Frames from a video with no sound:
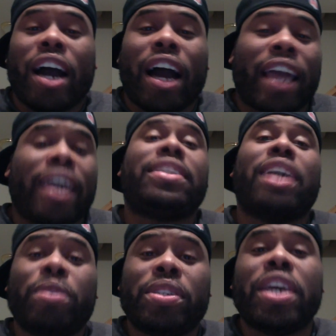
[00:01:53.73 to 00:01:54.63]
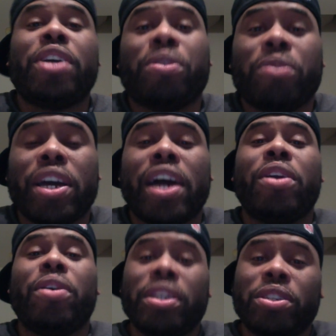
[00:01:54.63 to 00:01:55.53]
guess I would say career. I
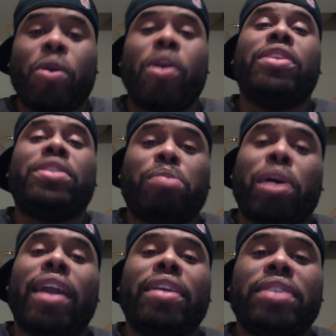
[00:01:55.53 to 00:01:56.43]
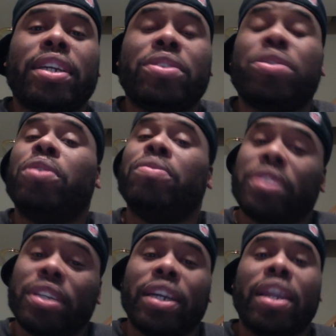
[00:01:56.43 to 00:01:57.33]
know he's going into politics, so
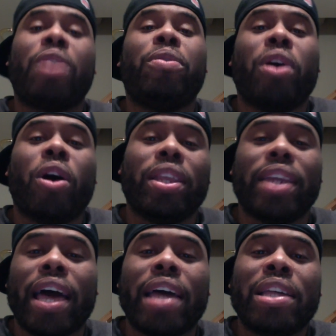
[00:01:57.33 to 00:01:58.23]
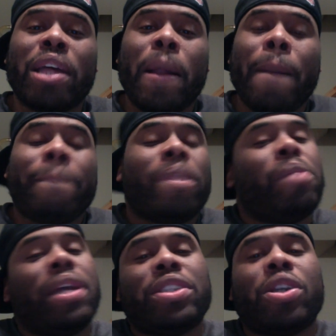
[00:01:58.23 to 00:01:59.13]
good luck with all of that.
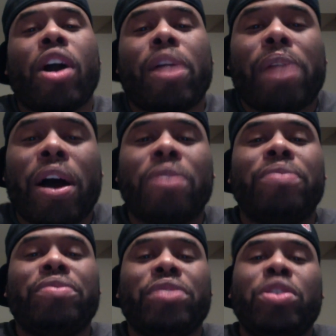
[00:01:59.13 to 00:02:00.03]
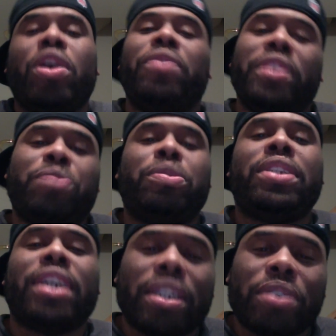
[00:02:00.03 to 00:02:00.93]
But let's talk about, this particular